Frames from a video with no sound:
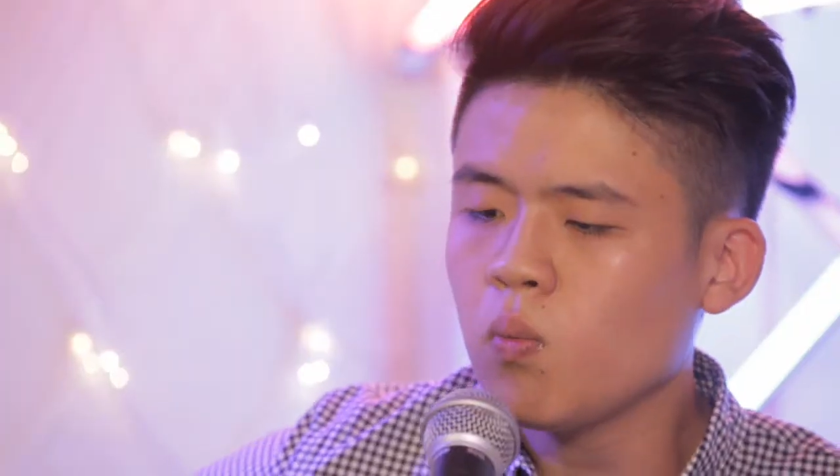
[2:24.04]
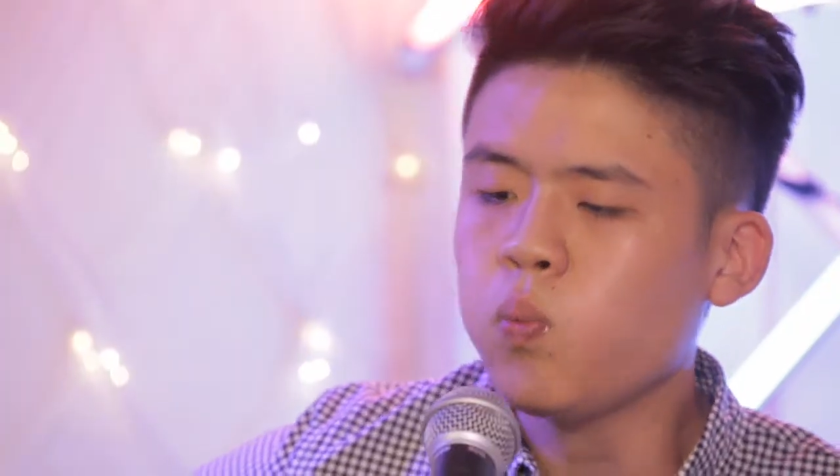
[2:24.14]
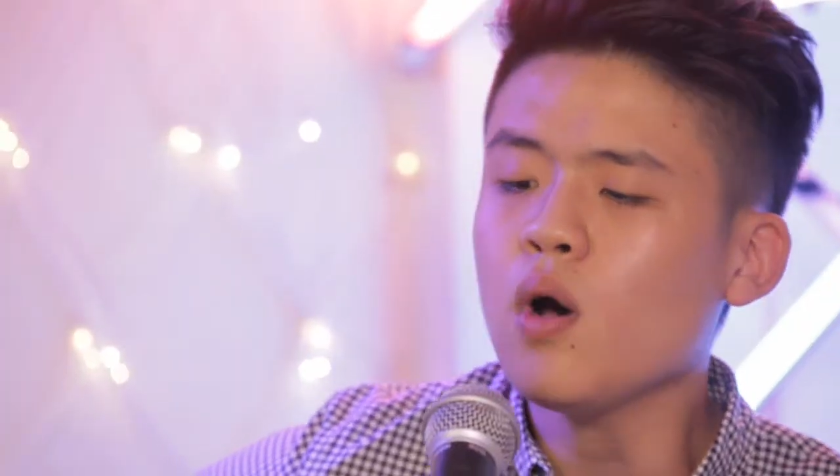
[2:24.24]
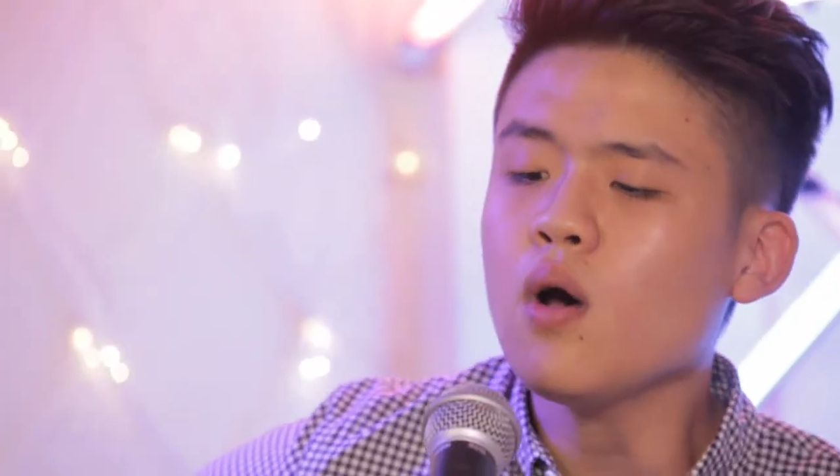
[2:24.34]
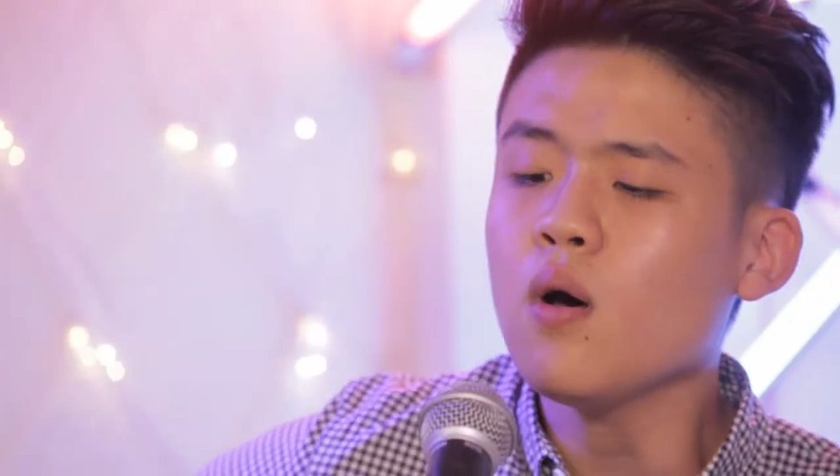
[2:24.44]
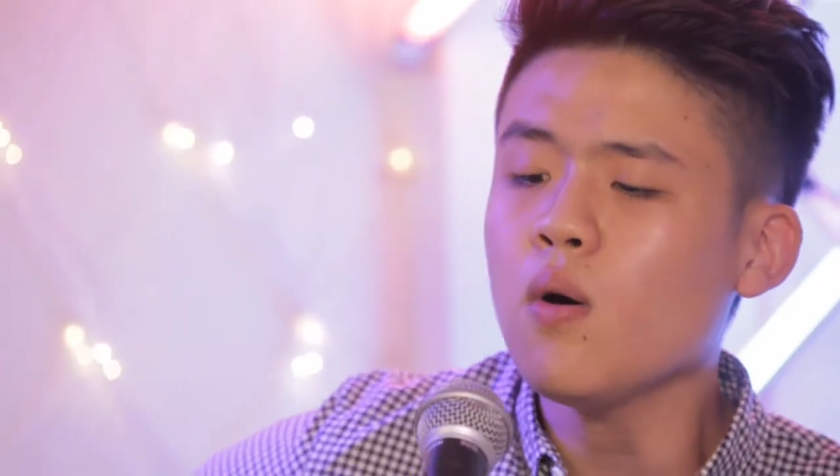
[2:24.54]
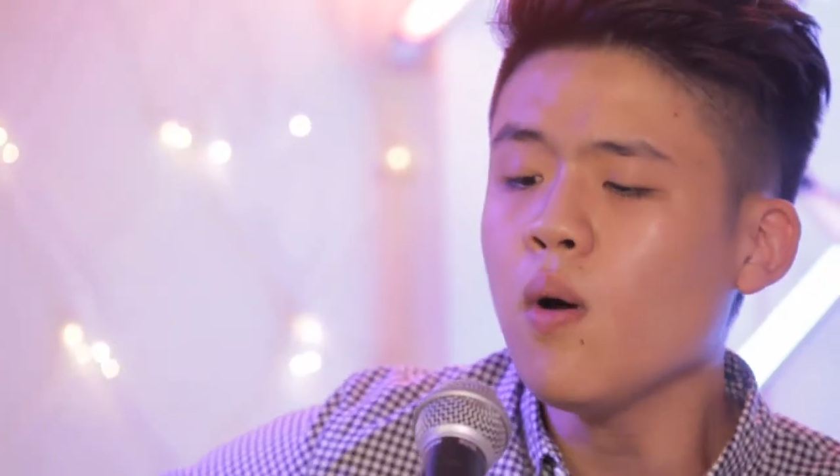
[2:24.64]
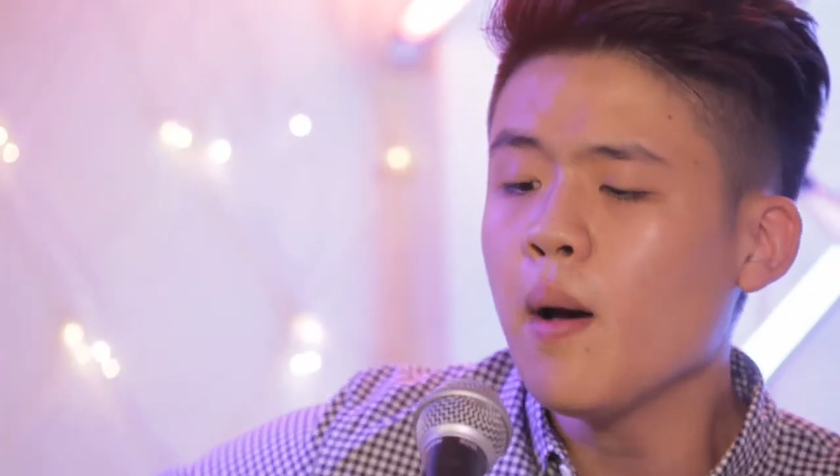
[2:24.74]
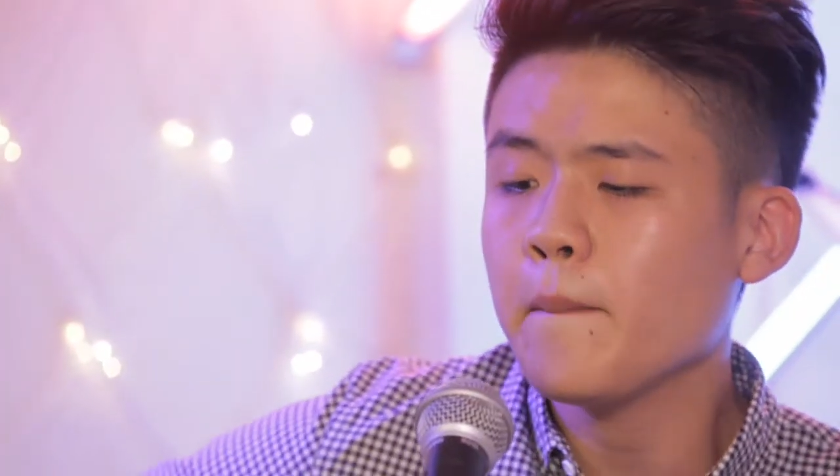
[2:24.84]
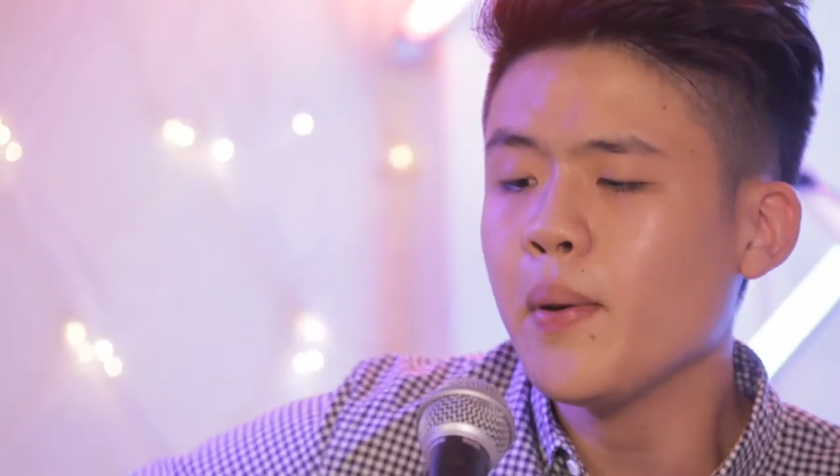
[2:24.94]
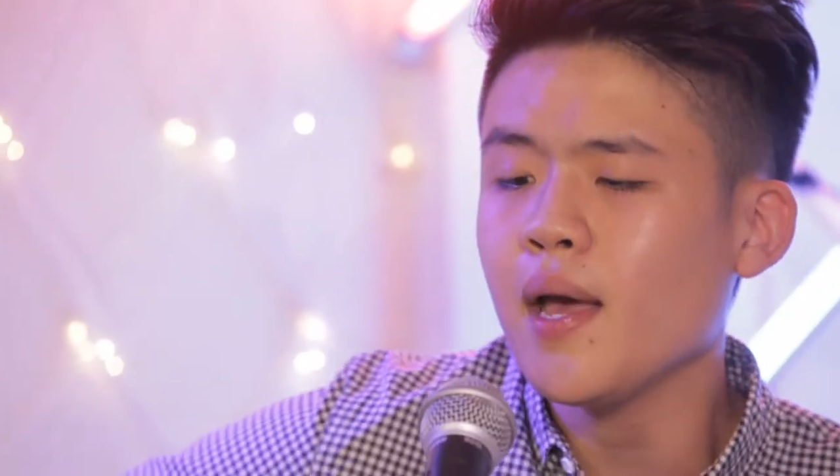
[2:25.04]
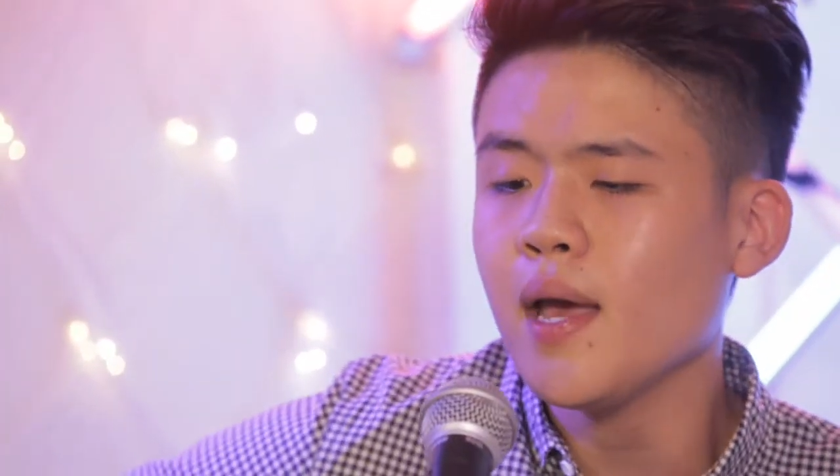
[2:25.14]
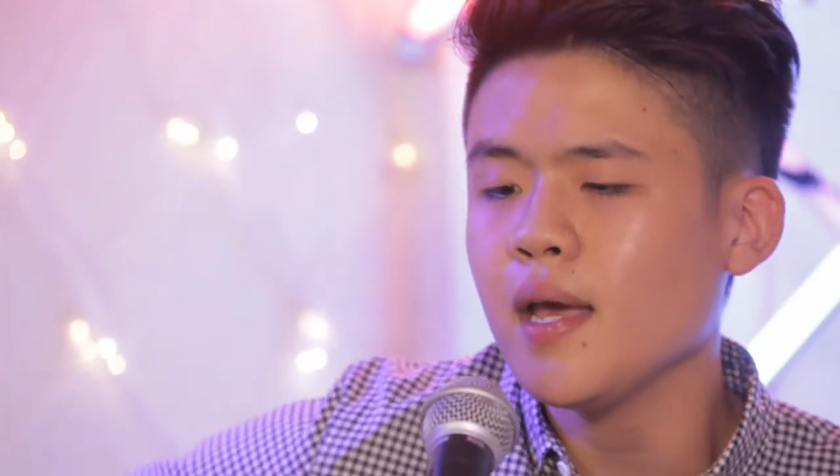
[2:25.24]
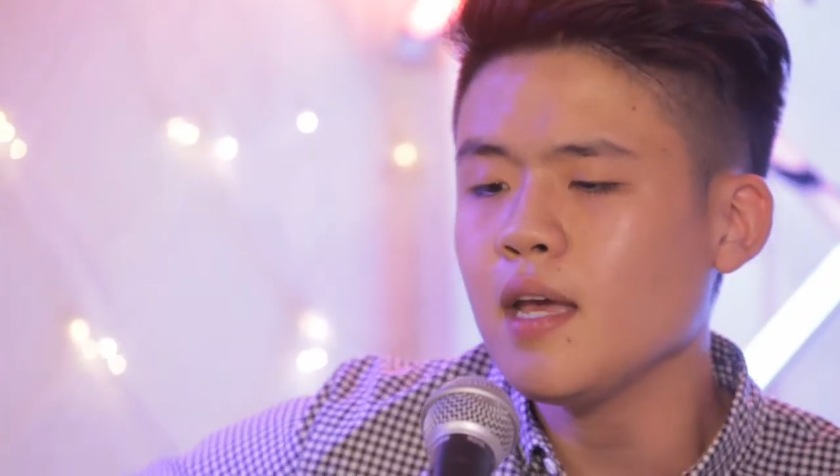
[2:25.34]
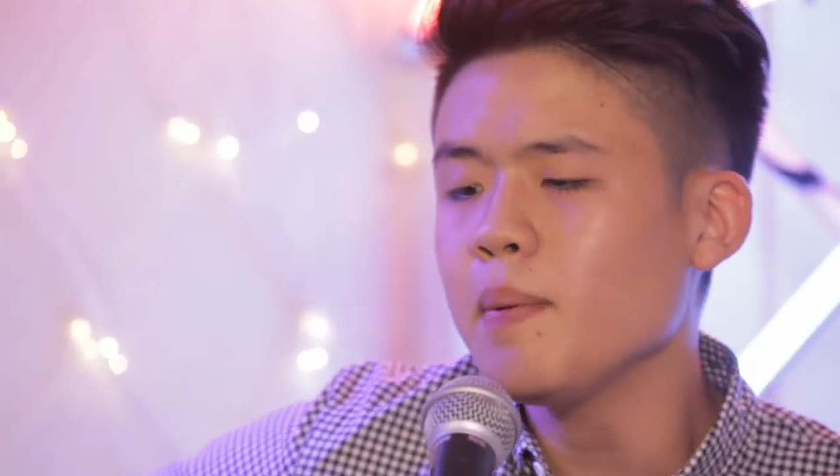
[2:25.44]
Whoa,
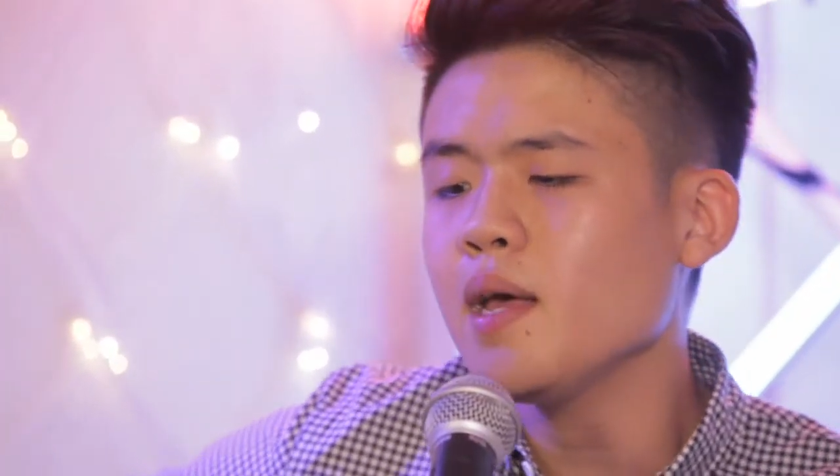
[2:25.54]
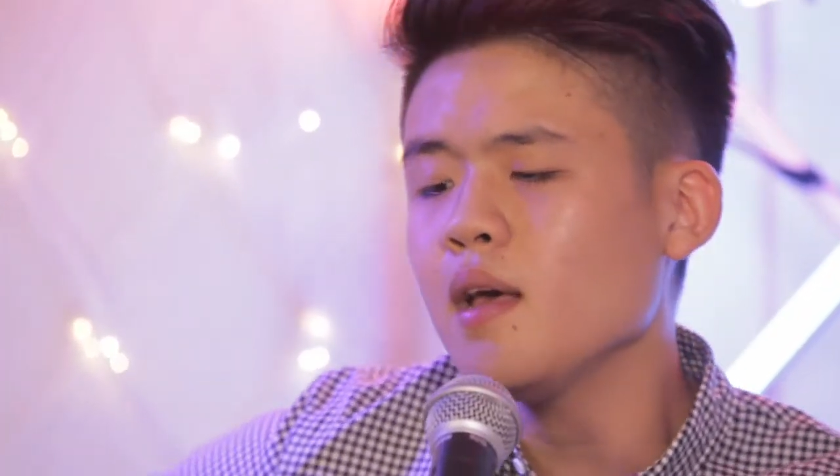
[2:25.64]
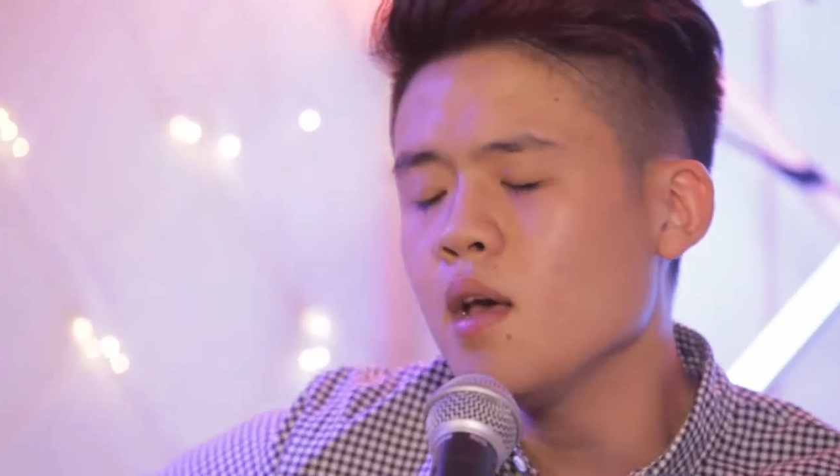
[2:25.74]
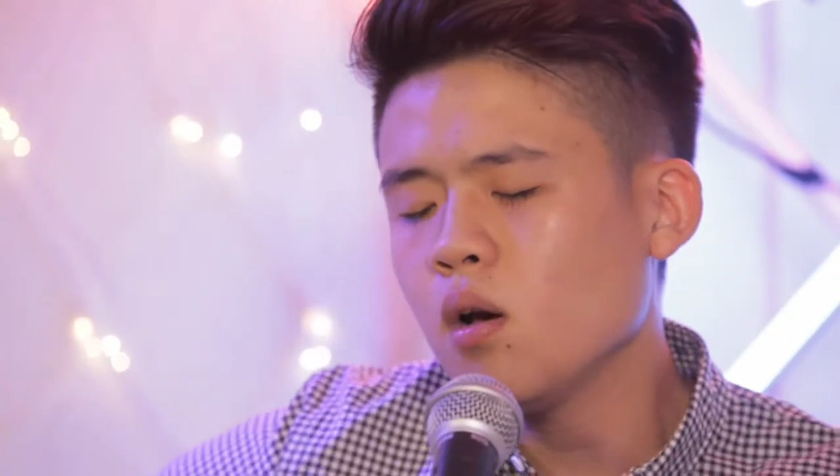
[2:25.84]
baby,